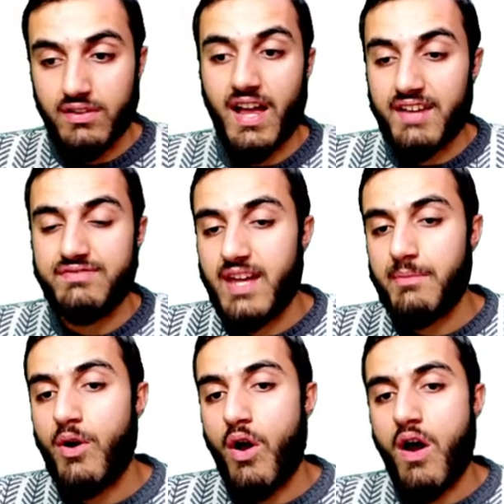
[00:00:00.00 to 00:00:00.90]
full live
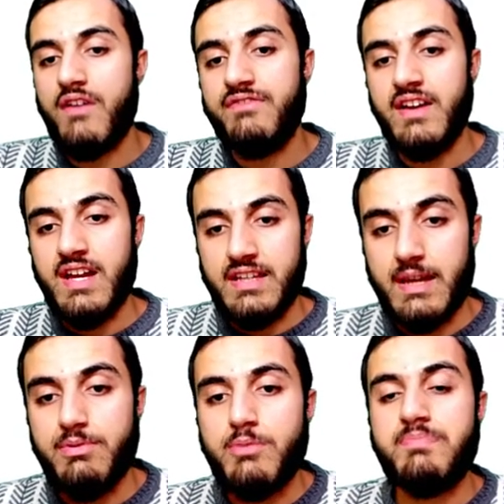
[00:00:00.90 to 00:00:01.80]
demo of
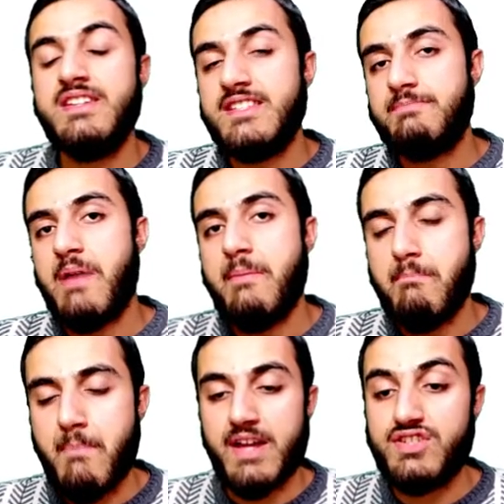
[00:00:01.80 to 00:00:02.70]
WP
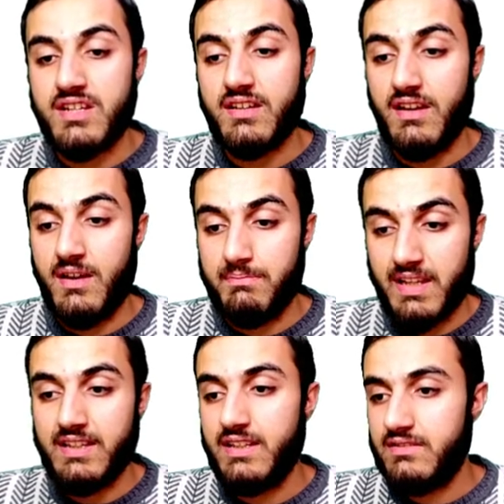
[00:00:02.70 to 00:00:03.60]
Spin Magic uh,
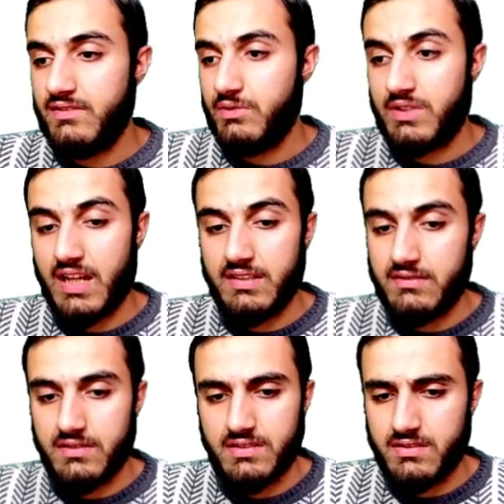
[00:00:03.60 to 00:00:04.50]
plugin. You
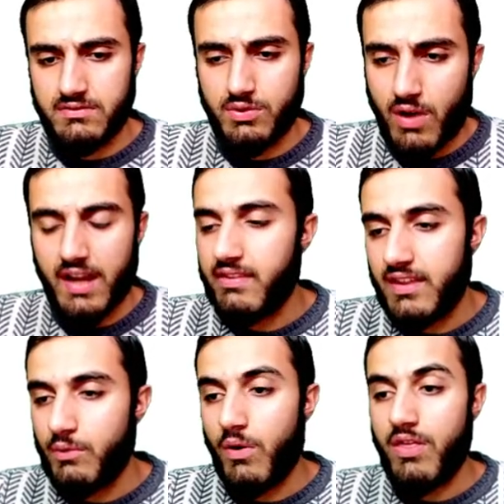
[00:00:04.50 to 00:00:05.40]
can do
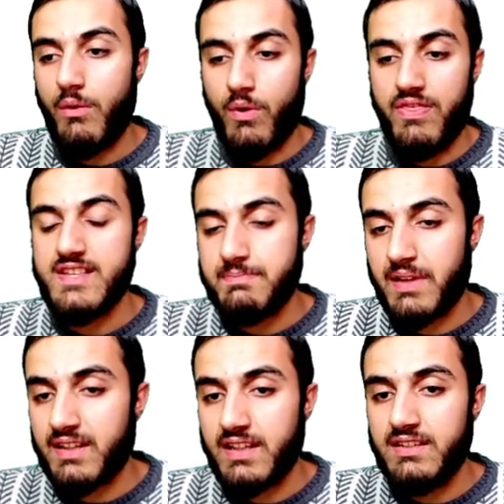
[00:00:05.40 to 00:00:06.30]
anything with, with this
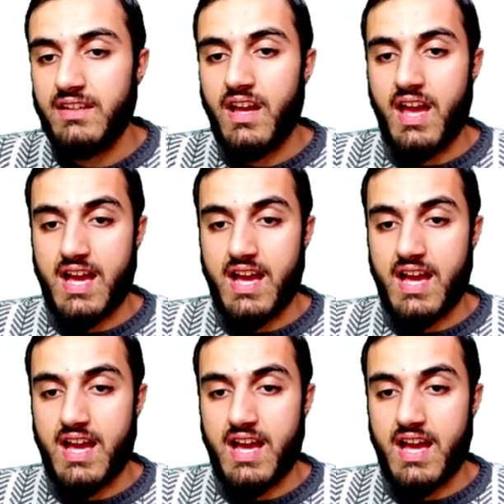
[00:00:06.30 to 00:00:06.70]
plugin.